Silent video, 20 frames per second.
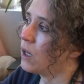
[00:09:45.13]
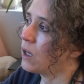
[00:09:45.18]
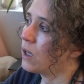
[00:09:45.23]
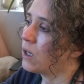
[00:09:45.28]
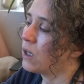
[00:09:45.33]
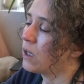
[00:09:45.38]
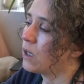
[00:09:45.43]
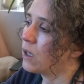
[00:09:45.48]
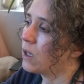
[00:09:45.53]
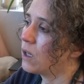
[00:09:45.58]

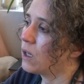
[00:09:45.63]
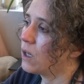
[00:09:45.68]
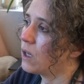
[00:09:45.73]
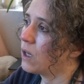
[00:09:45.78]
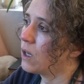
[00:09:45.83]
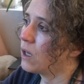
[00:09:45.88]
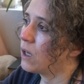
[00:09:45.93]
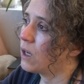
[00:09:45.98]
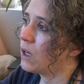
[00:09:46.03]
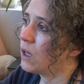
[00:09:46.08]
And
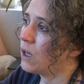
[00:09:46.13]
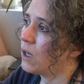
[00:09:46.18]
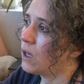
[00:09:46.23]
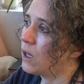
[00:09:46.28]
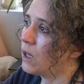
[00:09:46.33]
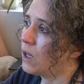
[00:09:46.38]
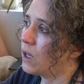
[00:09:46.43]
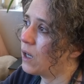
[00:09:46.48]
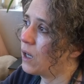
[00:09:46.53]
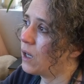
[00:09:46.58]

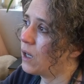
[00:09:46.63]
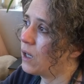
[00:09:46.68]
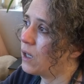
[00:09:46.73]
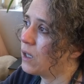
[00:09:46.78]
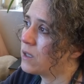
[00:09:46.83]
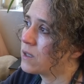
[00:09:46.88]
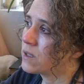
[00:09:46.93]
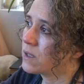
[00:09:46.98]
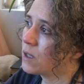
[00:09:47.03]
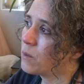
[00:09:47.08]

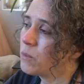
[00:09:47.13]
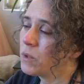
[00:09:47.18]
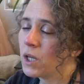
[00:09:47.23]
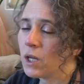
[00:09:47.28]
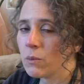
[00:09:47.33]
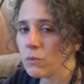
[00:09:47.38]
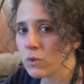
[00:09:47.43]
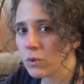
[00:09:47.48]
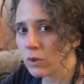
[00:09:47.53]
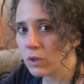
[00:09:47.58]

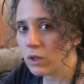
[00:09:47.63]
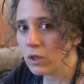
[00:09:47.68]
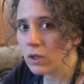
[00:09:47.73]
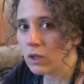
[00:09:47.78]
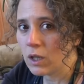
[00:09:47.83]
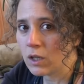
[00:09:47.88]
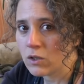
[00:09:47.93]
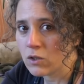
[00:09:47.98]
sometimes when you,